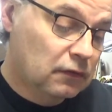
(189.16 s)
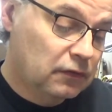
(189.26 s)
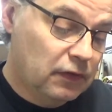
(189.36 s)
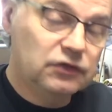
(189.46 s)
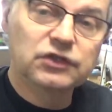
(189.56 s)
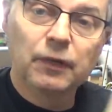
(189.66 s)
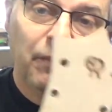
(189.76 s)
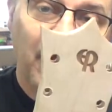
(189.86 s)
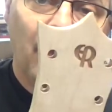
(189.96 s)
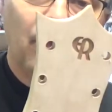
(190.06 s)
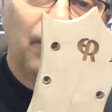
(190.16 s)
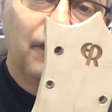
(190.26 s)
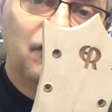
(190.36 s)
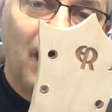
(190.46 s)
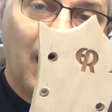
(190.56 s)
Didn't chip it out on
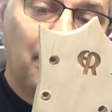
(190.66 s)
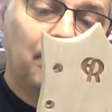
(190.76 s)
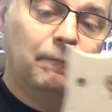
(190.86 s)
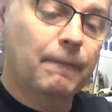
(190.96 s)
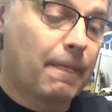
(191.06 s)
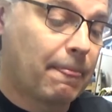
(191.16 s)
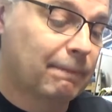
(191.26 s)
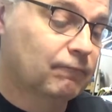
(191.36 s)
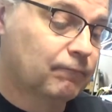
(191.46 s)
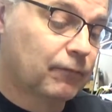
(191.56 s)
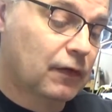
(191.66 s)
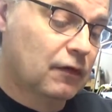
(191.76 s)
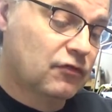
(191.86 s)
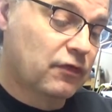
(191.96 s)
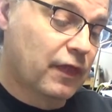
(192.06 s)
the top,
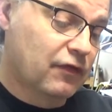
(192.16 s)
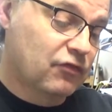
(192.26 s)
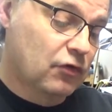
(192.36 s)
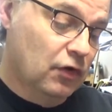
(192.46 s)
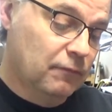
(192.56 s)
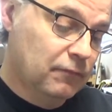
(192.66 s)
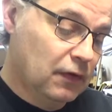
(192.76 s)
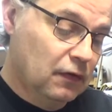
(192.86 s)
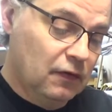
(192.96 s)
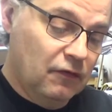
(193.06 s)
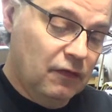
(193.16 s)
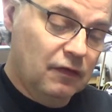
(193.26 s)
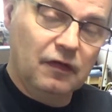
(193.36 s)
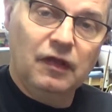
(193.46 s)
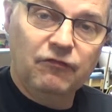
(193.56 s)
so that's good.
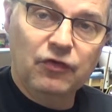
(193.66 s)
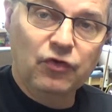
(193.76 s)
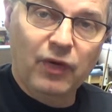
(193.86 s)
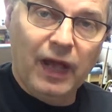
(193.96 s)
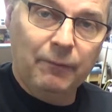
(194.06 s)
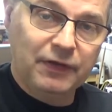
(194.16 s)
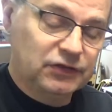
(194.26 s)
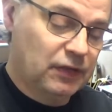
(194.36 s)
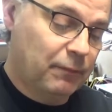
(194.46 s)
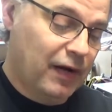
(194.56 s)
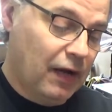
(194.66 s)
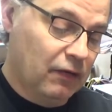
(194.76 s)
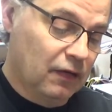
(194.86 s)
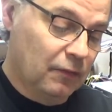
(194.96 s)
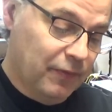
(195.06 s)
If you do happen to chip it out
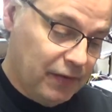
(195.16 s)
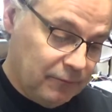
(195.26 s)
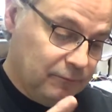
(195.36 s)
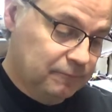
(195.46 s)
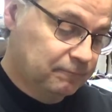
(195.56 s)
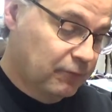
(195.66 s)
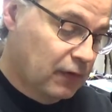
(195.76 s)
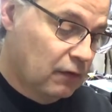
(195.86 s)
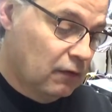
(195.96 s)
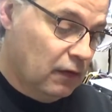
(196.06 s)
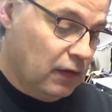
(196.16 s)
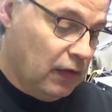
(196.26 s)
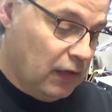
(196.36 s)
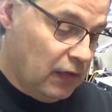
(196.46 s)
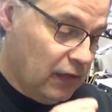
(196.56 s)
a little bit,
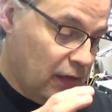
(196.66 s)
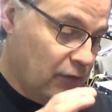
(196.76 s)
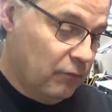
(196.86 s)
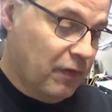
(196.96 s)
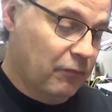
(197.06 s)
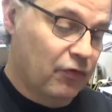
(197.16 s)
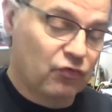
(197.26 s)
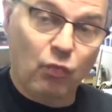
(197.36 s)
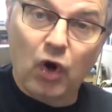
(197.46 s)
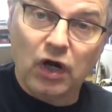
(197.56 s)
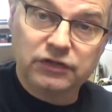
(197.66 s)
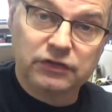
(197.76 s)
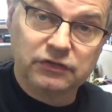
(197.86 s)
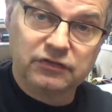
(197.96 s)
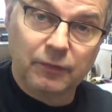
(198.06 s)
uh, remember there's
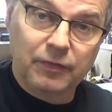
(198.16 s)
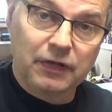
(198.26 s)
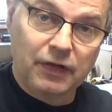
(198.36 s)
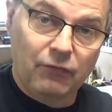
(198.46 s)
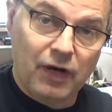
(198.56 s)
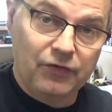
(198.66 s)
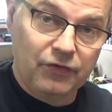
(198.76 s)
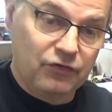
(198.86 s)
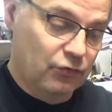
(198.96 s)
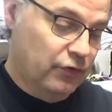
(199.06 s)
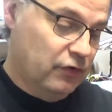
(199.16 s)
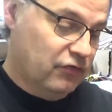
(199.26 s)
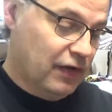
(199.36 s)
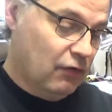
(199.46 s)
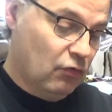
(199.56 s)
washers typically around your tuners
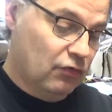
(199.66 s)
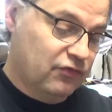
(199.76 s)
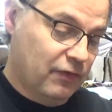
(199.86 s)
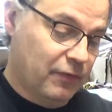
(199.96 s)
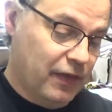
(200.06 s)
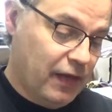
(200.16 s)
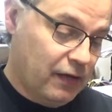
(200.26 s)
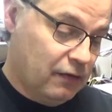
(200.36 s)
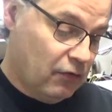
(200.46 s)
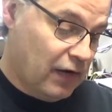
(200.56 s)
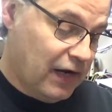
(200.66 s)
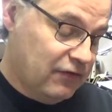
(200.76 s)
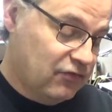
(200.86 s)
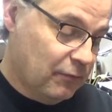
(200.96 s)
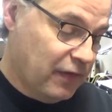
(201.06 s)
that'll hold some of that or
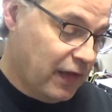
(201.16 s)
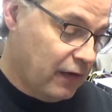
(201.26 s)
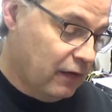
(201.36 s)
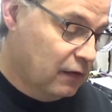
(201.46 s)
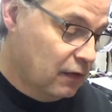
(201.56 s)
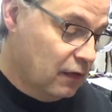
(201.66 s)
hide some of that.